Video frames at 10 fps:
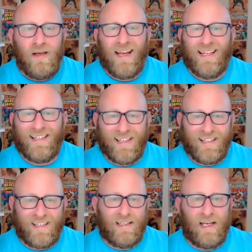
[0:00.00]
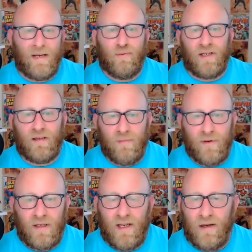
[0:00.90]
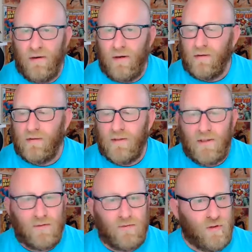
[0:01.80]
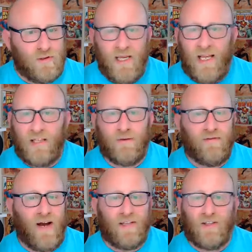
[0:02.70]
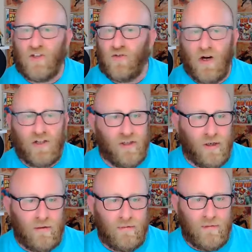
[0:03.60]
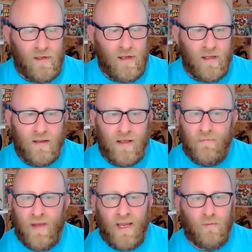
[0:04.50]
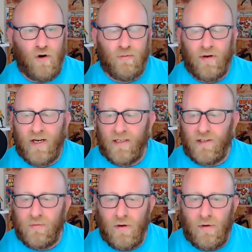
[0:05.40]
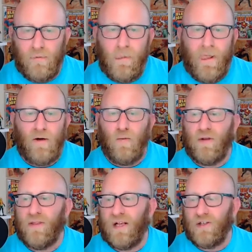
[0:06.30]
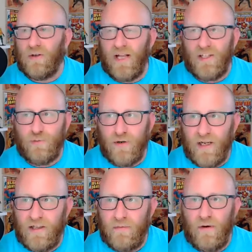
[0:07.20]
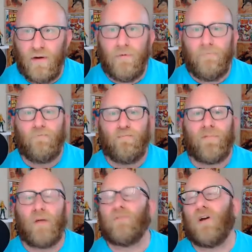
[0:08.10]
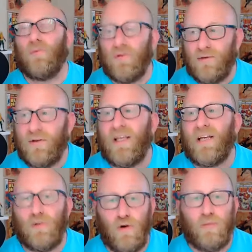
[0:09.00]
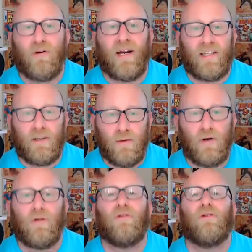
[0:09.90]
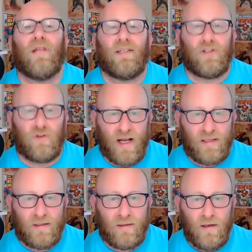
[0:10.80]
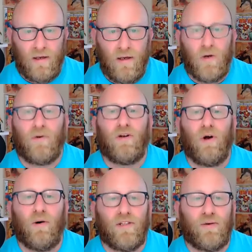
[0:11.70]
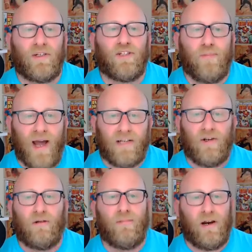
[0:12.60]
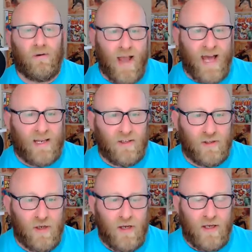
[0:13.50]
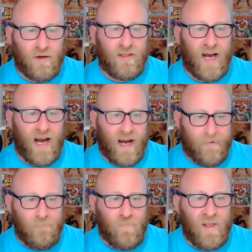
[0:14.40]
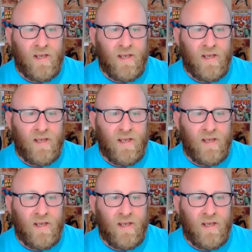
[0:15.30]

Consistency and predictability. Routines provide structure. They make it more predictable. When things are less predictable, when things are more predictable, there's less stress. When you know what to expect, you can better manage your time.